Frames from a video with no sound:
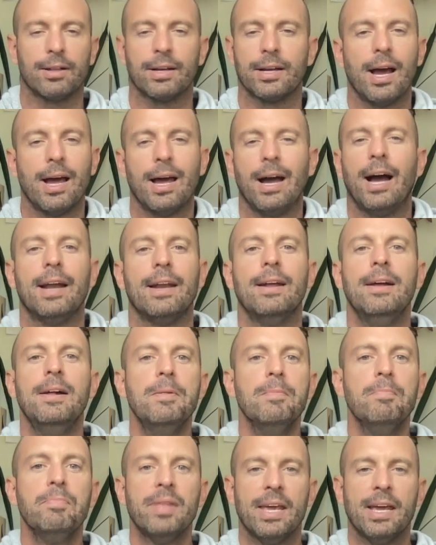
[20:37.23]
Like, I
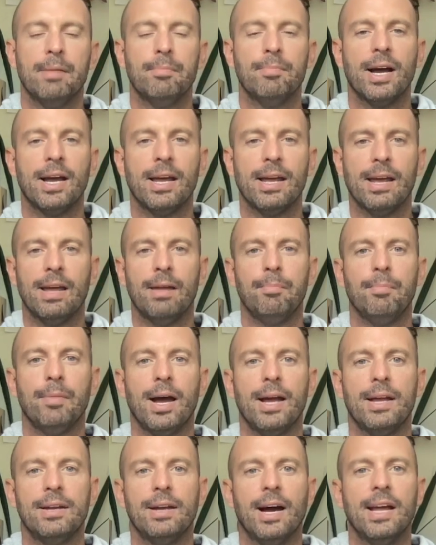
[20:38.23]
in
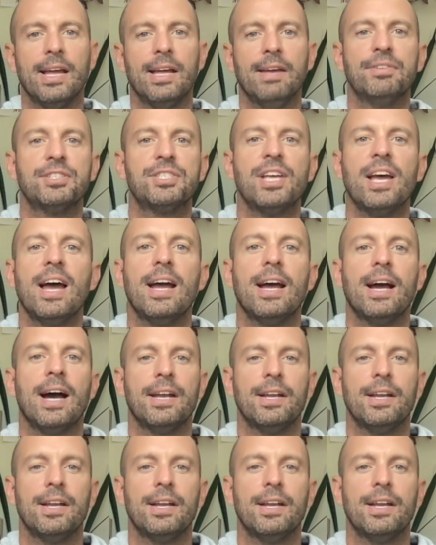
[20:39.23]
my naivete,